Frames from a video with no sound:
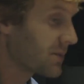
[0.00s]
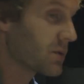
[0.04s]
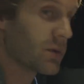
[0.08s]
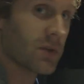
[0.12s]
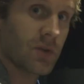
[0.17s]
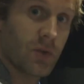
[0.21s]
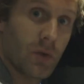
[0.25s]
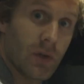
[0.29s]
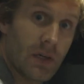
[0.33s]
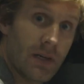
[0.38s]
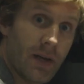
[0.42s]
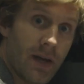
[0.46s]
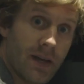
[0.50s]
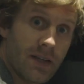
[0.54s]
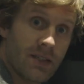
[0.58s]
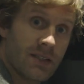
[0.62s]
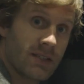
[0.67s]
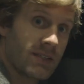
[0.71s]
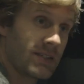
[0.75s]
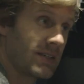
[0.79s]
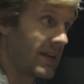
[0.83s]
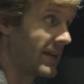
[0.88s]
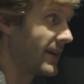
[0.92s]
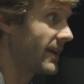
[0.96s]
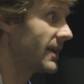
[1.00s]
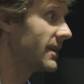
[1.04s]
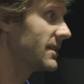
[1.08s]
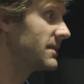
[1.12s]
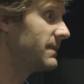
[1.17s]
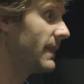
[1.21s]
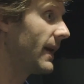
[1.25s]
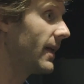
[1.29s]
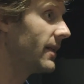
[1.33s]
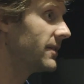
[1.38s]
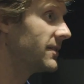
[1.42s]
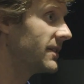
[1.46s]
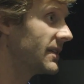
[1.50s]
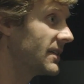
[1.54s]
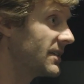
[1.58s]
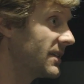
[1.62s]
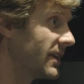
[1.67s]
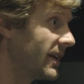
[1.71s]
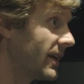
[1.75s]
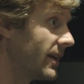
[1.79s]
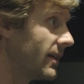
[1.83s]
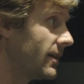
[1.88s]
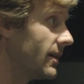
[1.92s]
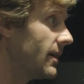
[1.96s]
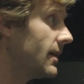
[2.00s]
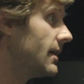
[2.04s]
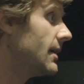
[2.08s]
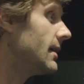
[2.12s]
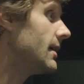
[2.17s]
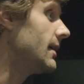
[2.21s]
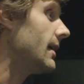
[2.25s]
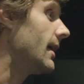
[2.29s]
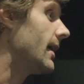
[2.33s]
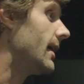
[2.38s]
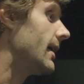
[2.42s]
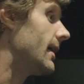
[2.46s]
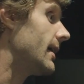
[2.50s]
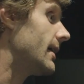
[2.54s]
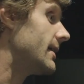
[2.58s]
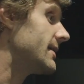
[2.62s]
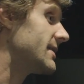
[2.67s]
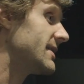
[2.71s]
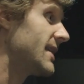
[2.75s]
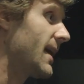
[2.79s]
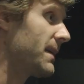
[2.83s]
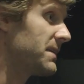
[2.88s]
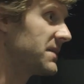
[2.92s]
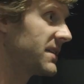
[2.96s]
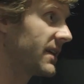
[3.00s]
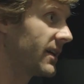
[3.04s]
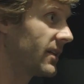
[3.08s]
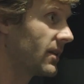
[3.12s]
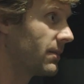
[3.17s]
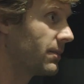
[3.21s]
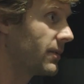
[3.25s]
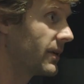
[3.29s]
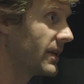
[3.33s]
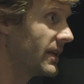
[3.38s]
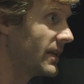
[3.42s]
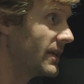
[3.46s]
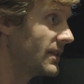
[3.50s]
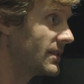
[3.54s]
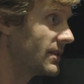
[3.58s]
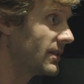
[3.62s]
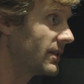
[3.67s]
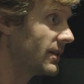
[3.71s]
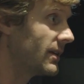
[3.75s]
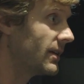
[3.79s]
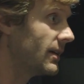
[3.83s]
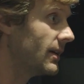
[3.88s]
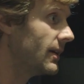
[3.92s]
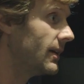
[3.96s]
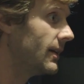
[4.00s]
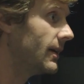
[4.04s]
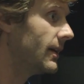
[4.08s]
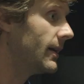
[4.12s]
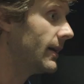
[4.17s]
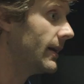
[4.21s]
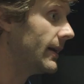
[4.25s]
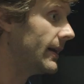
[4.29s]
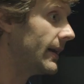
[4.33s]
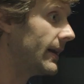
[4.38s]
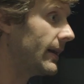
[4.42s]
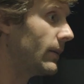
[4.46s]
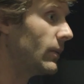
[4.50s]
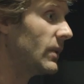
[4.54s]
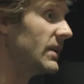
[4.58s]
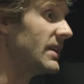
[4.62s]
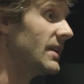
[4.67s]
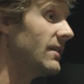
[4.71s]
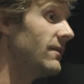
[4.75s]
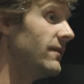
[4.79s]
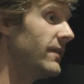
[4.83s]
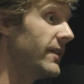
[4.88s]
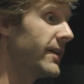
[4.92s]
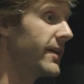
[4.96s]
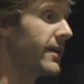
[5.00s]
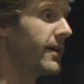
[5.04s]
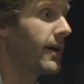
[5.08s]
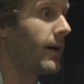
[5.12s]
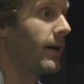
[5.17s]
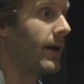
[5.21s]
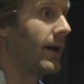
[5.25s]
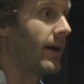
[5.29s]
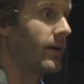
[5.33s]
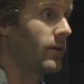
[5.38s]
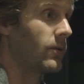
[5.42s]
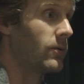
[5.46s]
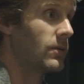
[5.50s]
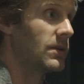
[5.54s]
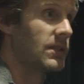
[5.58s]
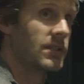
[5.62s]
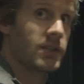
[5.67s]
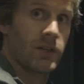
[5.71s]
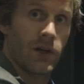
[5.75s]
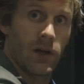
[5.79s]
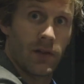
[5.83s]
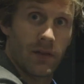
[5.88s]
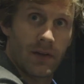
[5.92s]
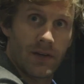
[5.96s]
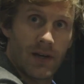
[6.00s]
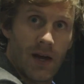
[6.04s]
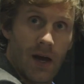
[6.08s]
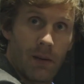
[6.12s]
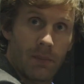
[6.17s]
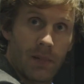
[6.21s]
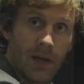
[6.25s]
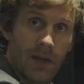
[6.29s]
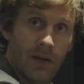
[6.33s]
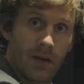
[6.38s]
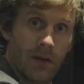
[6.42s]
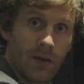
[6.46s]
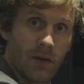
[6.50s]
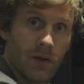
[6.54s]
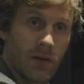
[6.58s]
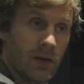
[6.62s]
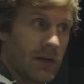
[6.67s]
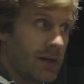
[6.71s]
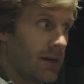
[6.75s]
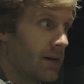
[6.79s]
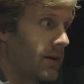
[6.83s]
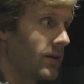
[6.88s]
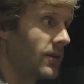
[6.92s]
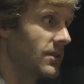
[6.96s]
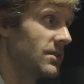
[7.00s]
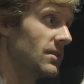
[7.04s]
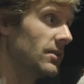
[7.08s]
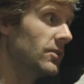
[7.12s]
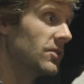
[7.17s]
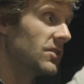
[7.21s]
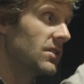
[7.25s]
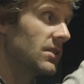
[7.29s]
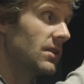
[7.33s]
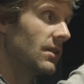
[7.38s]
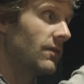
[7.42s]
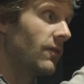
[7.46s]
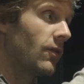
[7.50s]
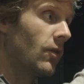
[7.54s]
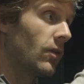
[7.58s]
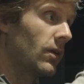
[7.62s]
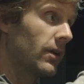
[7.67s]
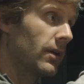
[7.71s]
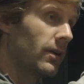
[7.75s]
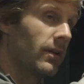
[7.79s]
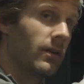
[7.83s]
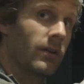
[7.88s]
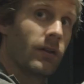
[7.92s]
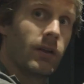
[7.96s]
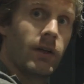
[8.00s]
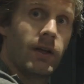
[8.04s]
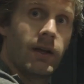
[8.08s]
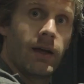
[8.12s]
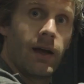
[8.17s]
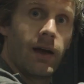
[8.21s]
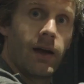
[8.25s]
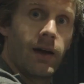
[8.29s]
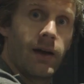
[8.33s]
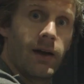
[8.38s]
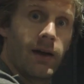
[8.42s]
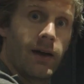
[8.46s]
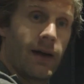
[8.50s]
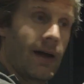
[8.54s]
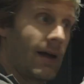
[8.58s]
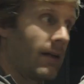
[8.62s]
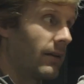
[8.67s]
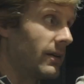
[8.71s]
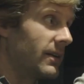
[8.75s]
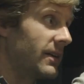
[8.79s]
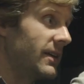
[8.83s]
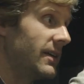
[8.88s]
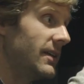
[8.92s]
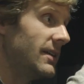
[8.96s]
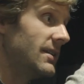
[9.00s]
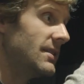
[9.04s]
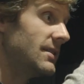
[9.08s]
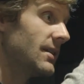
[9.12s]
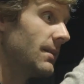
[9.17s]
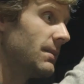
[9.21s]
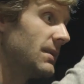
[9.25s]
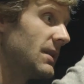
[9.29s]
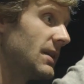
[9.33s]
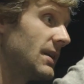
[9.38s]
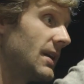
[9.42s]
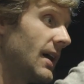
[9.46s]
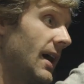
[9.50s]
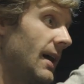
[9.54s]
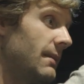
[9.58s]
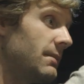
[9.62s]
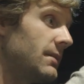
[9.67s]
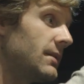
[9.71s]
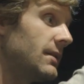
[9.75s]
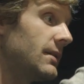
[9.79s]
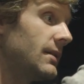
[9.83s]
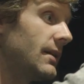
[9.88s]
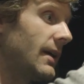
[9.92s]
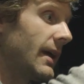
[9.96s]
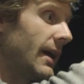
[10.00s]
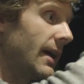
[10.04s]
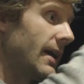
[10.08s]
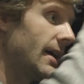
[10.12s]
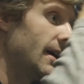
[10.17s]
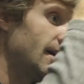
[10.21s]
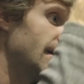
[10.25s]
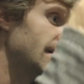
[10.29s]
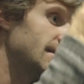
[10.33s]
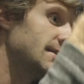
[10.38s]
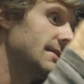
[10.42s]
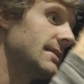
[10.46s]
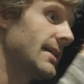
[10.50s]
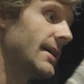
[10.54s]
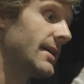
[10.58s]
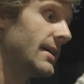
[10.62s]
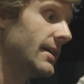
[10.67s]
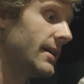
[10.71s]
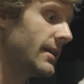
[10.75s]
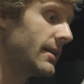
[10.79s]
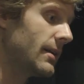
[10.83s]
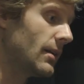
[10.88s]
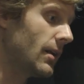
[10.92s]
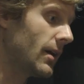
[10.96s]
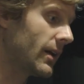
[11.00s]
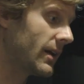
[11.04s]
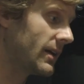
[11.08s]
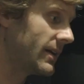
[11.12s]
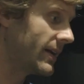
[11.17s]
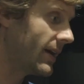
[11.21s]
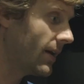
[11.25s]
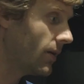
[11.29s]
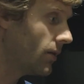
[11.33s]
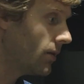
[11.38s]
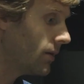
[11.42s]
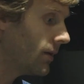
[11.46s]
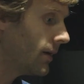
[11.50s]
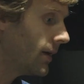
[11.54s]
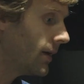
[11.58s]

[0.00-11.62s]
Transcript: with this really nice stand, this balancing stand. Snaps together pretty easily. We did figure out how to install the top handle unit here. You just loosen the 4 little Allen keys up at the top and slide it in and lock it down.